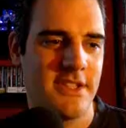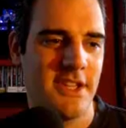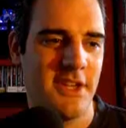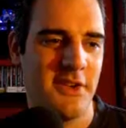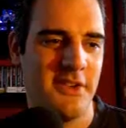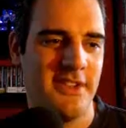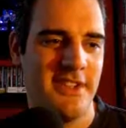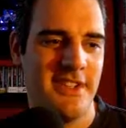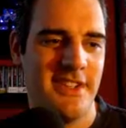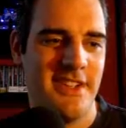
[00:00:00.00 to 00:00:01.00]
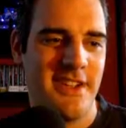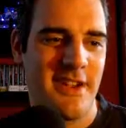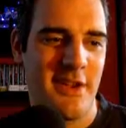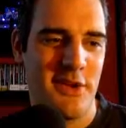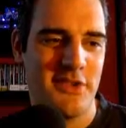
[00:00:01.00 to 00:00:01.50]
So
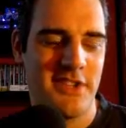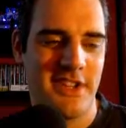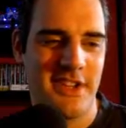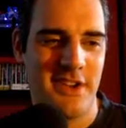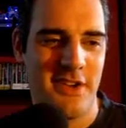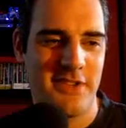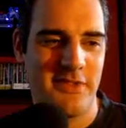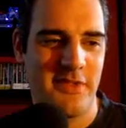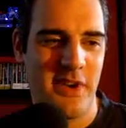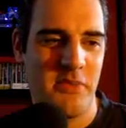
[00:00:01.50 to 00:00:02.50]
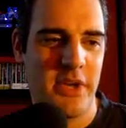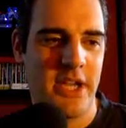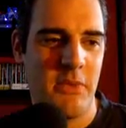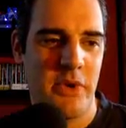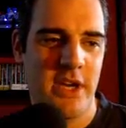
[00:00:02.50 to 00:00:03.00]
close to the cars in front, but
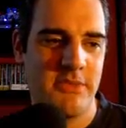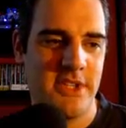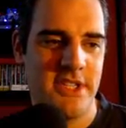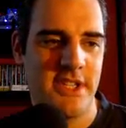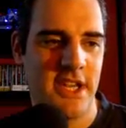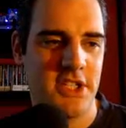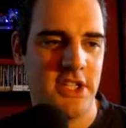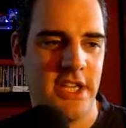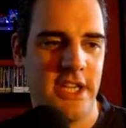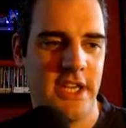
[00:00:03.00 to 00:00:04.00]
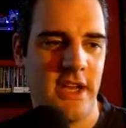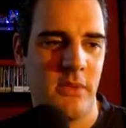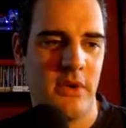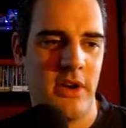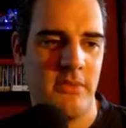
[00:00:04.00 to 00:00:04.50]
again we come to this section here now
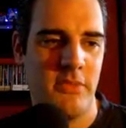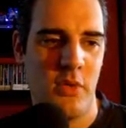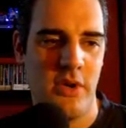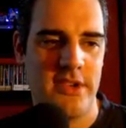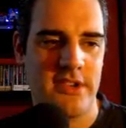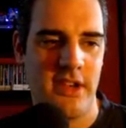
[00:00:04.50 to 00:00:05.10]
where I'm always